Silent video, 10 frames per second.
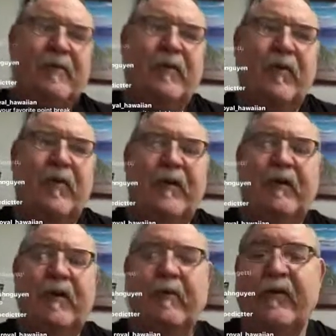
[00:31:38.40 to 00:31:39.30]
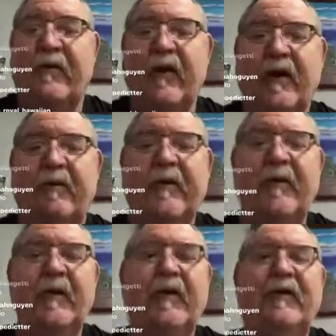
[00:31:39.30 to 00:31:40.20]
throwing numbers out, but
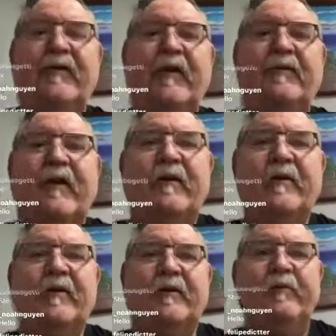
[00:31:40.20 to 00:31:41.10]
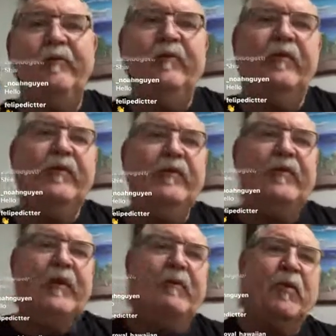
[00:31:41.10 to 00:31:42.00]
say
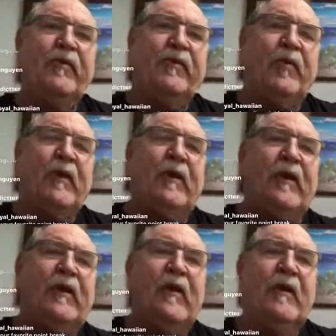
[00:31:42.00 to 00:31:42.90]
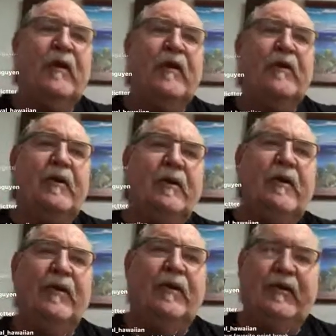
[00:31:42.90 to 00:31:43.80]
10 boards a week,
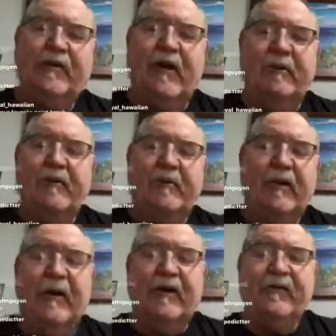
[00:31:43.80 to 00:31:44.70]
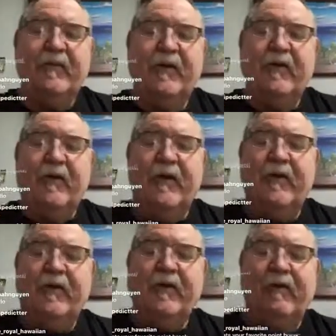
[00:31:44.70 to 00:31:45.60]
you can shape them and glass them all the way
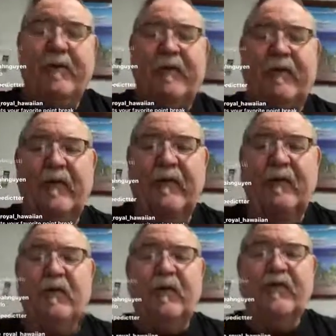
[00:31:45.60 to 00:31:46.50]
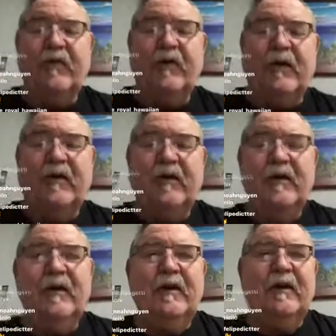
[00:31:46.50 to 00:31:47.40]
through, maybe 15 boards a week.
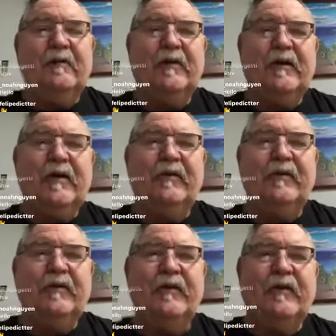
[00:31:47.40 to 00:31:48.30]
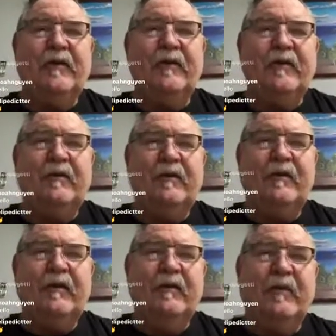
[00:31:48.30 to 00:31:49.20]
But as
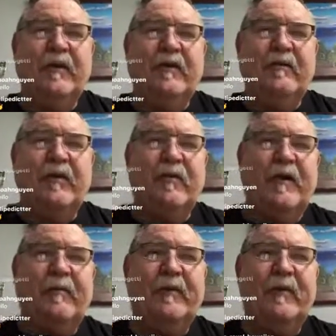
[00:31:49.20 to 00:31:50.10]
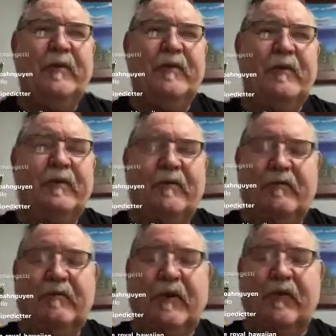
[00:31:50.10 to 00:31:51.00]
if you become more popular and if
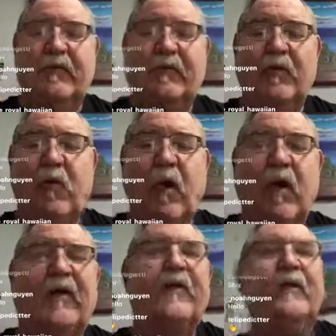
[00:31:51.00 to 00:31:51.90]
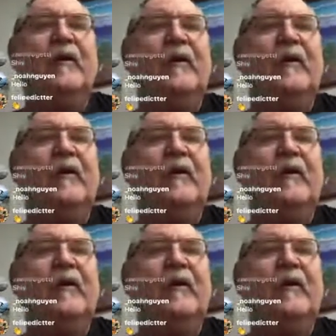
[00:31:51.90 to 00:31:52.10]
that's what you want,